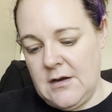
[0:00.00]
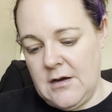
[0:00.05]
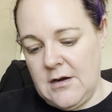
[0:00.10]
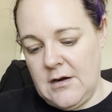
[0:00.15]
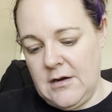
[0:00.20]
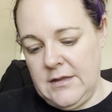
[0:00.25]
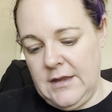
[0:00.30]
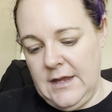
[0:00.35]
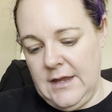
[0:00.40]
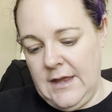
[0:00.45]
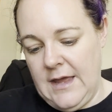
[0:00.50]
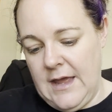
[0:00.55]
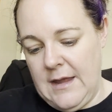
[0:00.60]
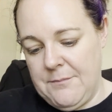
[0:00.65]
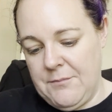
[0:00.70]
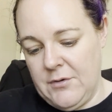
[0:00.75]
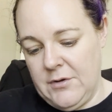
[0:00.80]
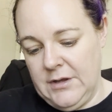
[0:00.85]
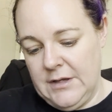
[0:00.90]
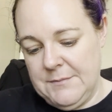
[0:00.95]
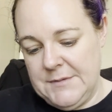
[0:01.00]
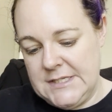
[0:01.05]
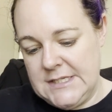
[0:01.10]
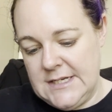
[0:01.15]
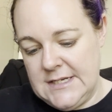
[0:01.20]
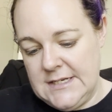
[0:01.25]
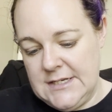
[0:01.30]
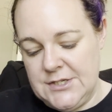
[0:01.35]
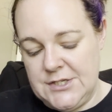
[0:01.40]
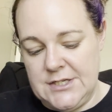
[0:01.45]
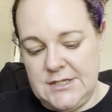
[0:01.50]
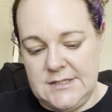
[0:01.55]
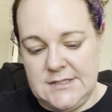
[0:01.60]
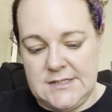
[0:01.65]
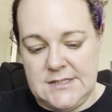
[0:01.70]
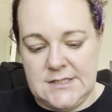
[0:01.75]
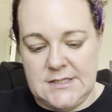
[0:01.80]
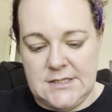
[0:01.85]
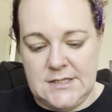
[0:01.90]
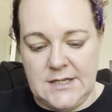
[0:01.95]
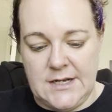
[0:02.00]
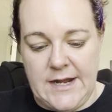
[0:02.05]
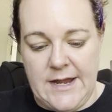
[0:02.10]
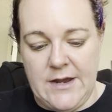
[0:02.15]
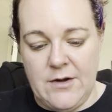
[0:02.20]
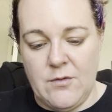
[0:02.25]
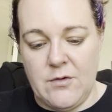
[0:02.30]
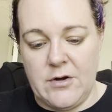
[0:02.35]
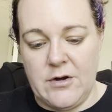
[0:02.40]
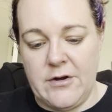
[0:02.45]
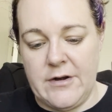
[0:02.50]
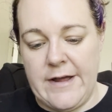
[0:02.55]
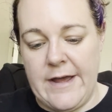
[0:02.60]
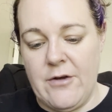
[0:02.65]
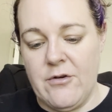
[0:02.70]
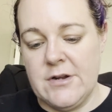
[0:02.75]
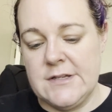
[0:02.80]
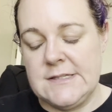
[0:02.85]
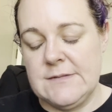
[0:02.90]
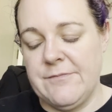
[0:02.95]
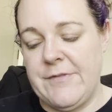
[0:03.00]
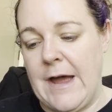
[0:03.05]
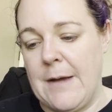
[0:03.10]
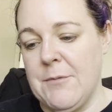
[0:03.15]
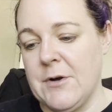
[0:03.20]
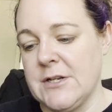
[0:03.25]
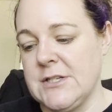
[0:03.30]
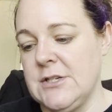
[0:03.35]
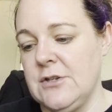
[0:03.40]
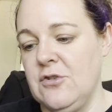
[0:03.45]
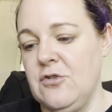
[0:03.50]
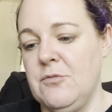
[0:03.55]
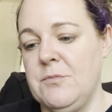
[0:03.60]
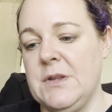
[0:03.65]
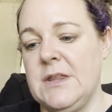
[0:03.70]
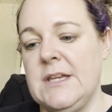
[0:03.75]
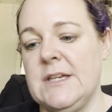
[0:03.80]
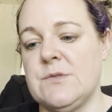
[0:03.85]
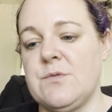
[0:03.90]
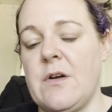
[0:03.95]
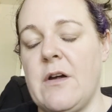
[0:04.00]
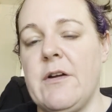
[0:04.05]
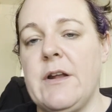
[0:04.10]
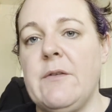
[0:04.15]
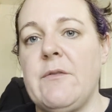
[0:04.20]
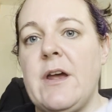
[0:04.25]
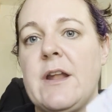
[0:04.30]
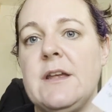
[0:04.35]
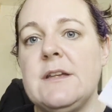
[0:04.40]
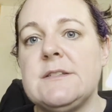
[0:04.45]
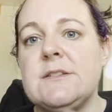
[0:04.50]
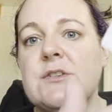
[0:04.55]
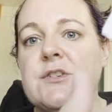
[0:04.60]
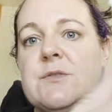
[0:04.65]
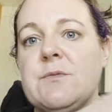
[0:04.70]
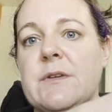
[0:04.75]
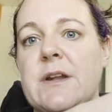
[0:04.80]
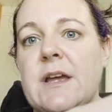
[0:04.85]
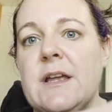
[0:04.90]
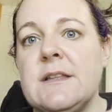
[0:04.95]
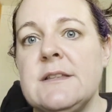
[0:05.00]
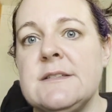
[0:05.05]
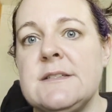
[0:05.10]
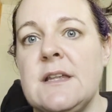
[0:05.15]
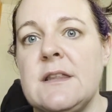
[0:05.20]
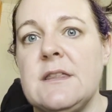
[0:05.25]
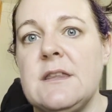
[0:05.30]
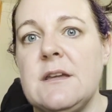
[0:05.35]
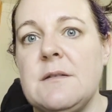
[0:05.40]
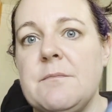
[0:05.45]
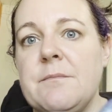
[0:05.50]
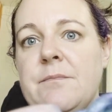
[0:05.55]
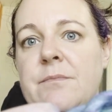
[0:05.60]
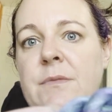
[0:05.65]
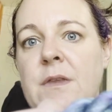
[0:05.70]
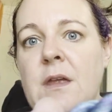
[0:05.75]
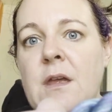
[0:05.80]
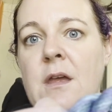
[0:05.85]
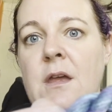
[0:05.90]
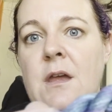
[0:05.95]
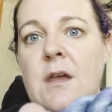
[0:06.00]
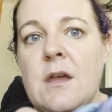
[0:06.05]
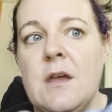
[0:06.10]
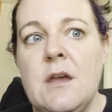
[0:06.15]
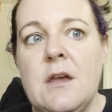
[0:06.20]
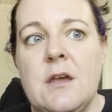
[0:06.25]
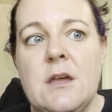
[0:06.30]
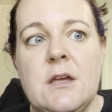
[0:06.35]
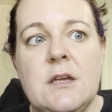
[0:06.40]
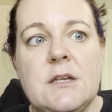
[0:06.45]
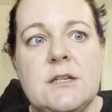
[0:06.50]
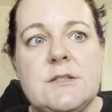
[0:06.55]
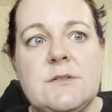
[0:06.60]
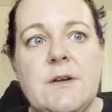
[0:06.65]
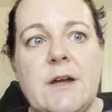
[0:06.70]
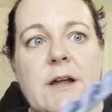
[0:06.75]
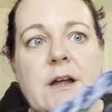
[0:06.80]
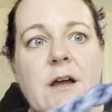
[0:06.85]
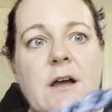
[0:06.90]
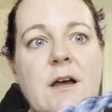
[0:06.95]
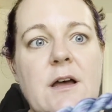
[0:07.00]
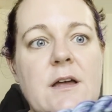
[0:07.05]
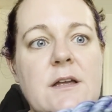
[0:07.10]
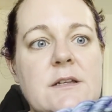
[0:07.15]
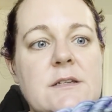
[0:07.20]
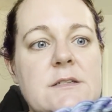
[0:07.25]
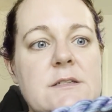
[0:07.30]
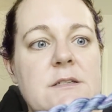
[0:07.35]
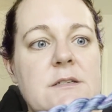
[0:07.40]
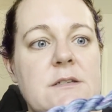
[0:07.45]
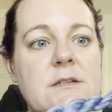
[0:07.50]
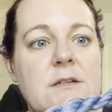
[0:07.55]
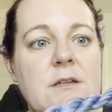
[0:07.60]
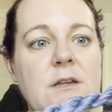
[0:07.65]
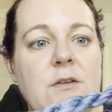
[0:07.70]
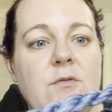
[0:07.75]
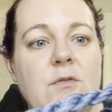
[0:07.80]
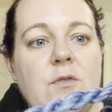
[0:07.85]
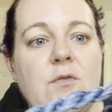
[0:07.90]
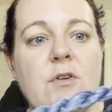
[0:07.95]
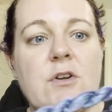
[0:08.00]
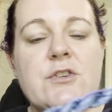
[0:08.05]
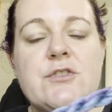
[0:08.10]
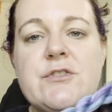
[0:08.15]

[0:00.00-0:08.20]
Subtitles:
are the April limited editions that I had ordered. I ordered some fabric too, but these were already ready, so she went ahead and sent them. So I got Unicorn